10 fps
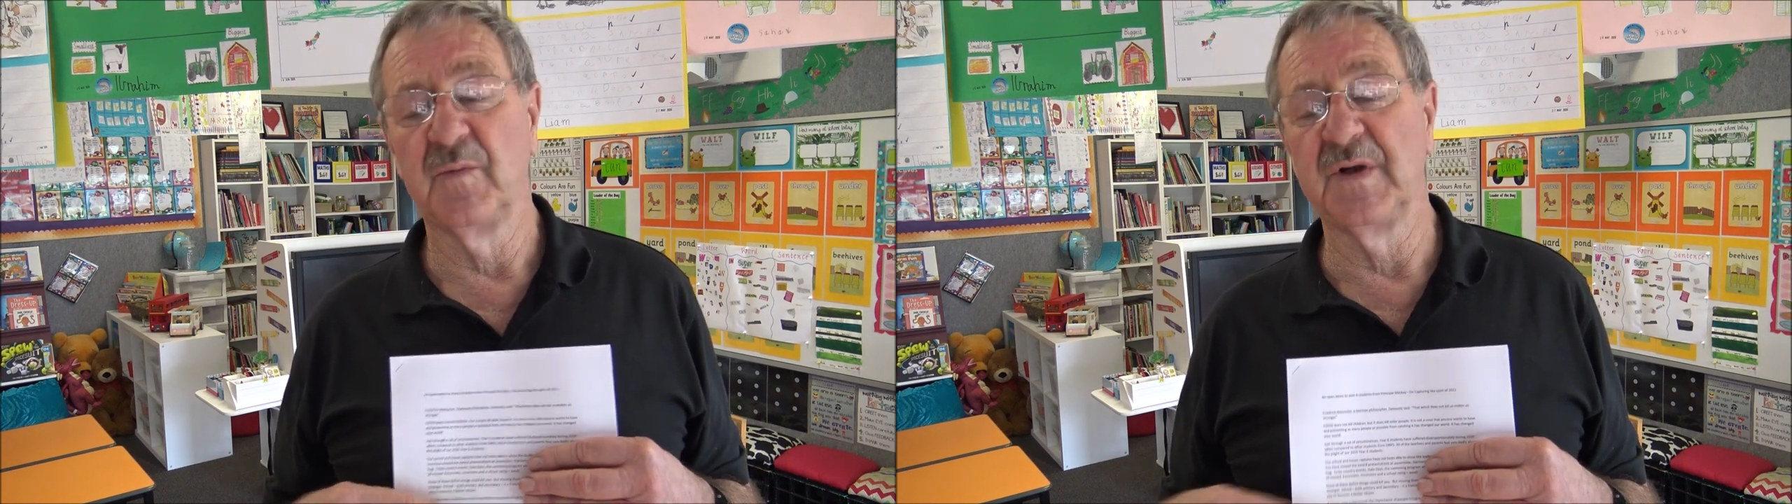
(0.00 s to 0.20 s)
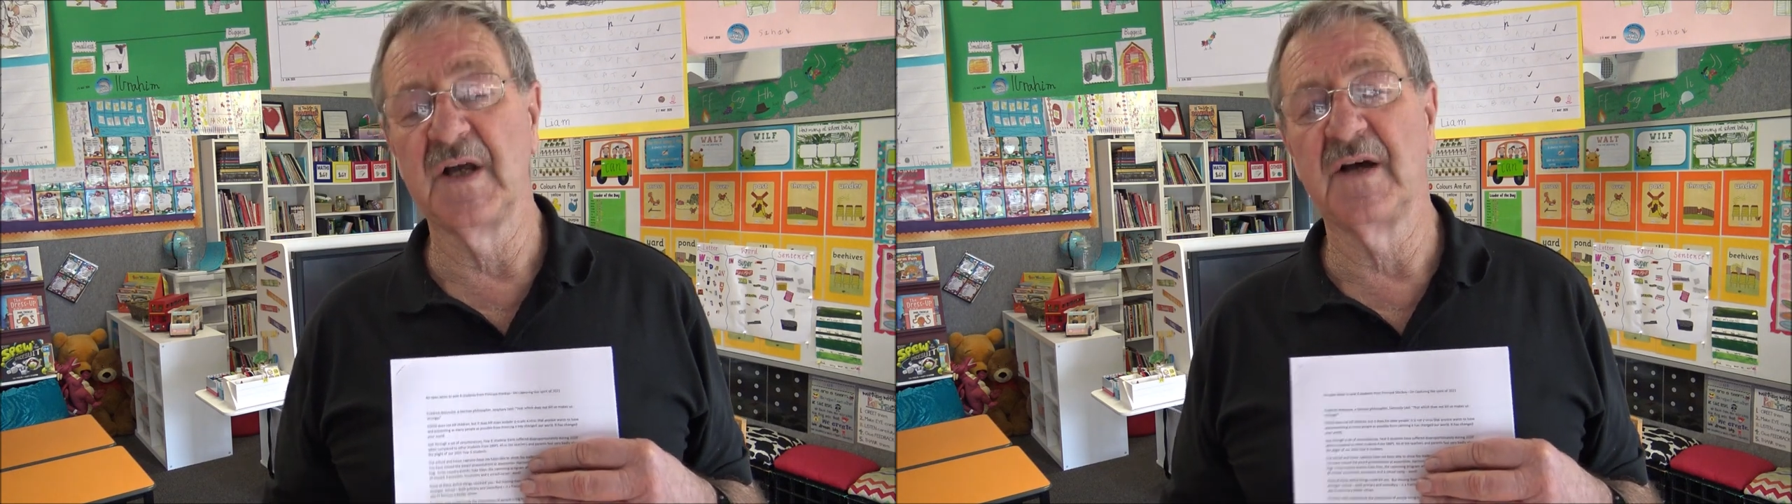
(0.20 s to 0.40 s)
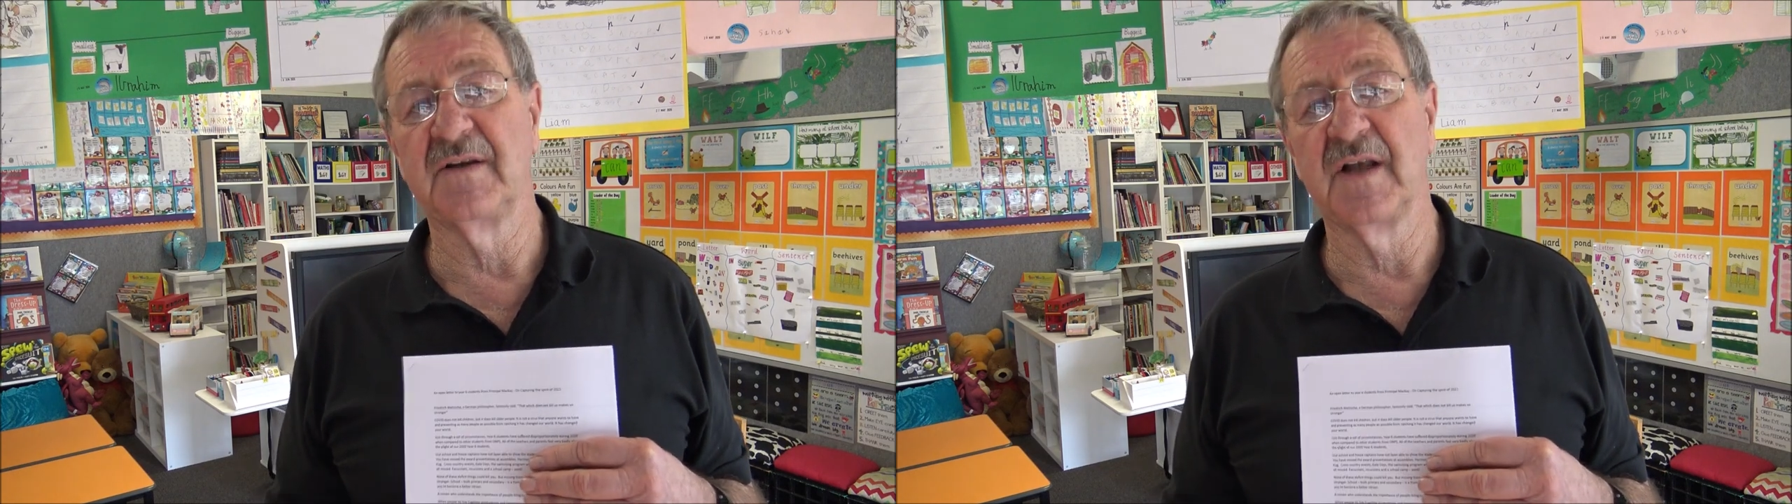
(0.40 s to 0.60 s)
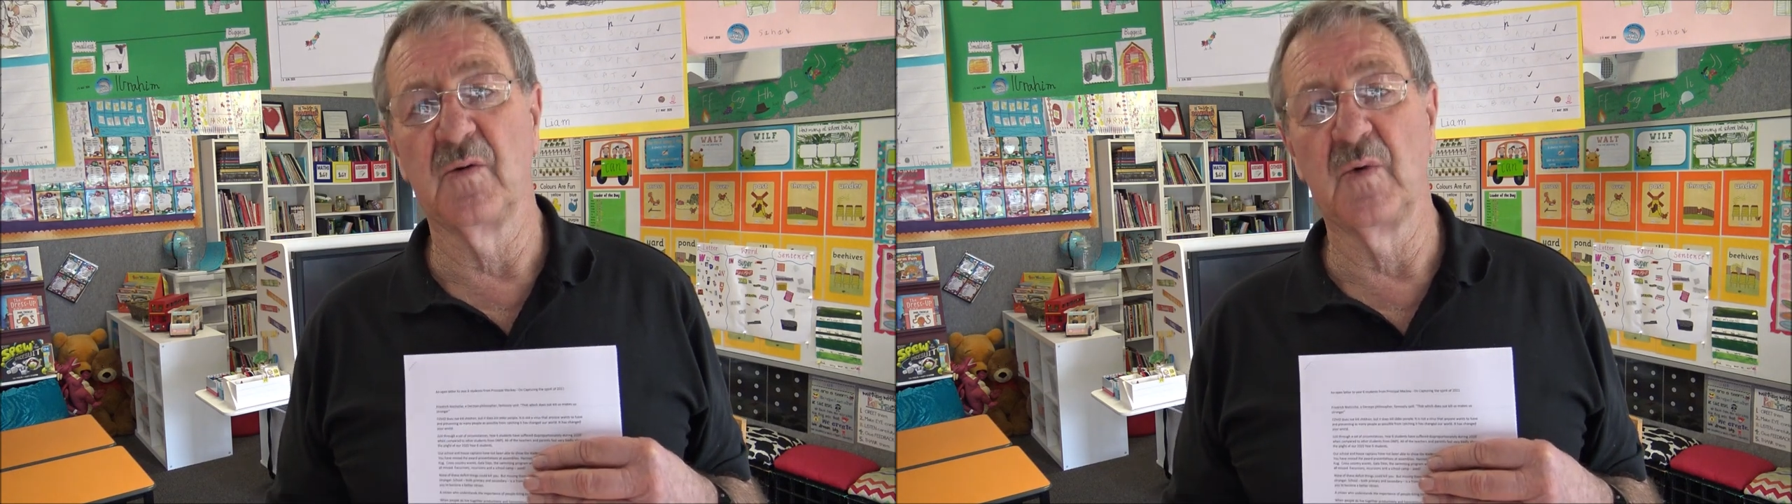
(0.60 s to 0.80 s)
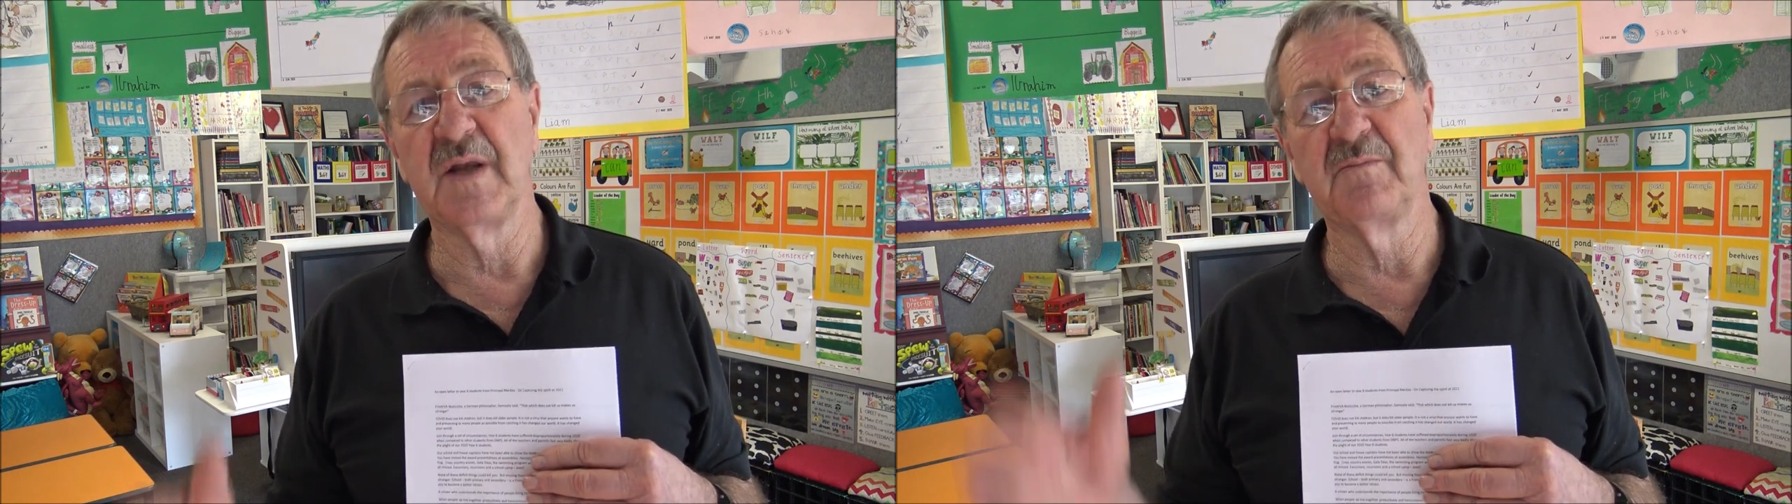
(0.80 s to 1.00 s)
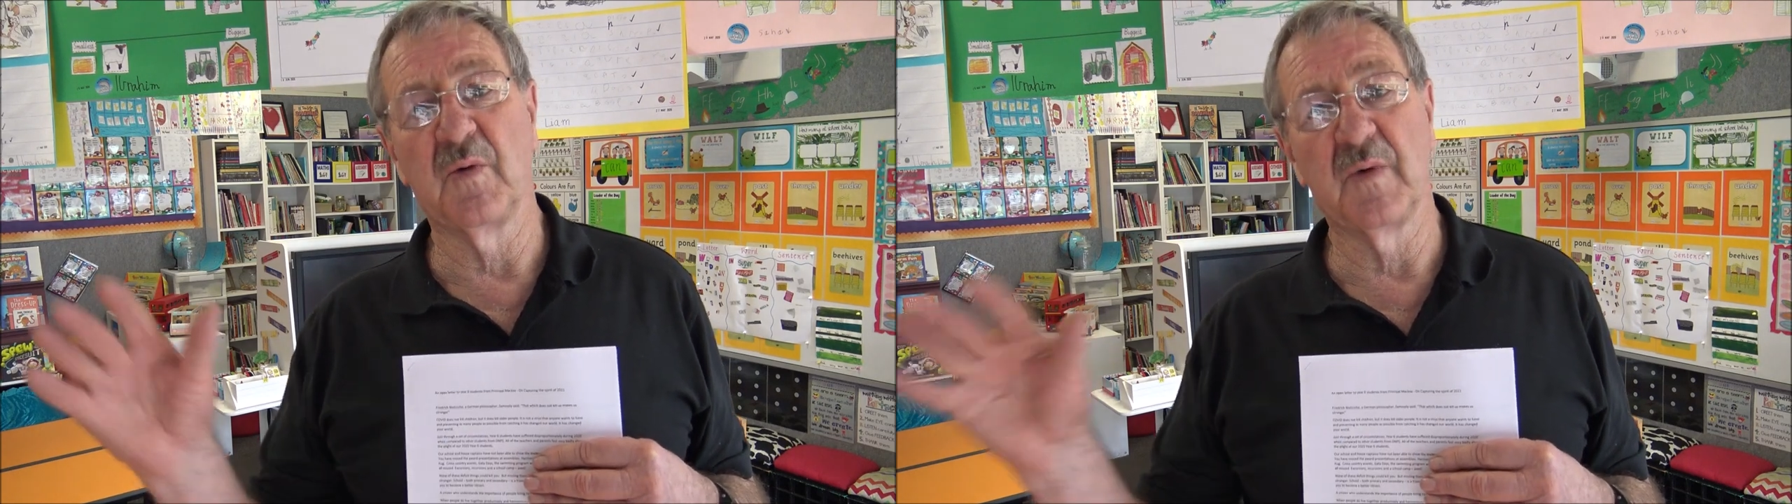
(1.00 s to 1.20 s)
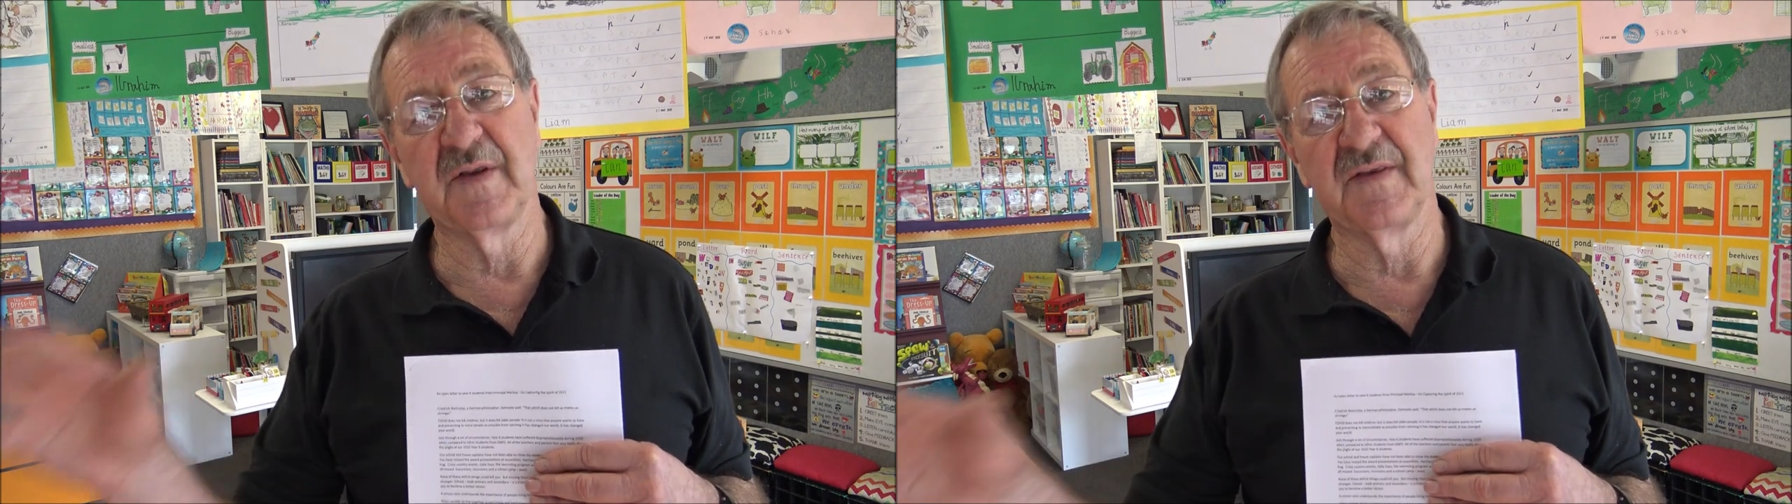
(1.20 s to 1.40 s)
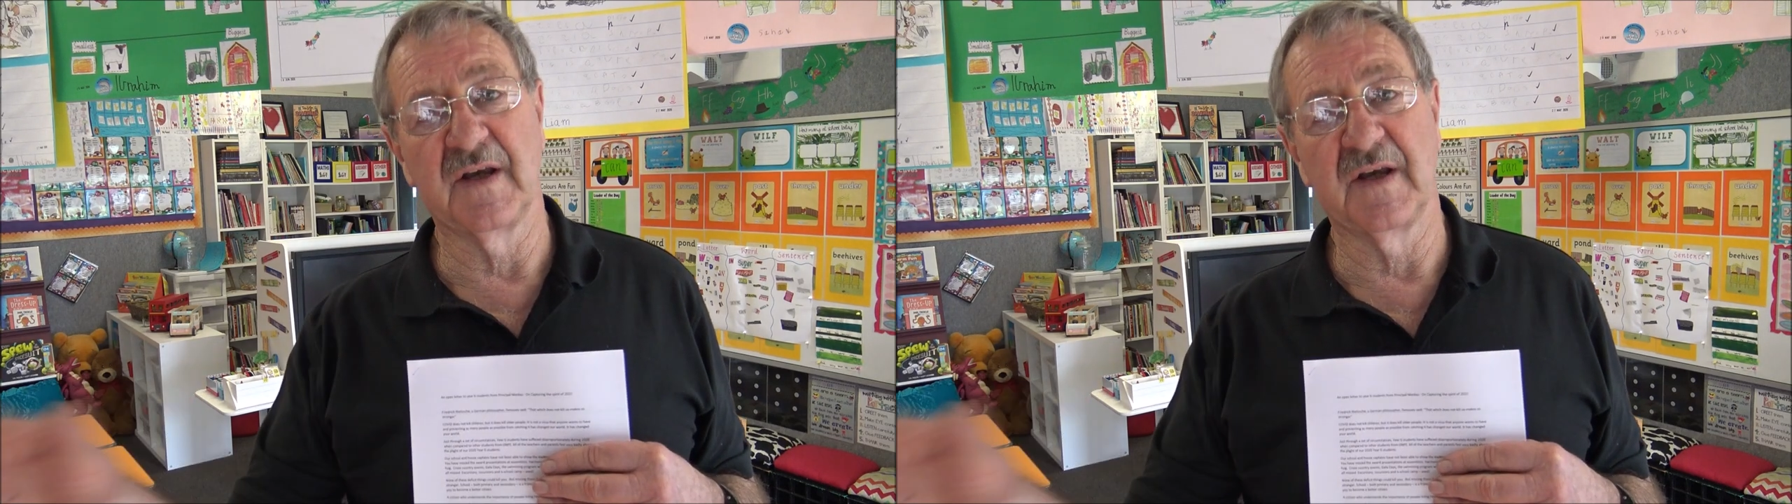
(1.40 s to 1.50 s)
We don't know when, but when the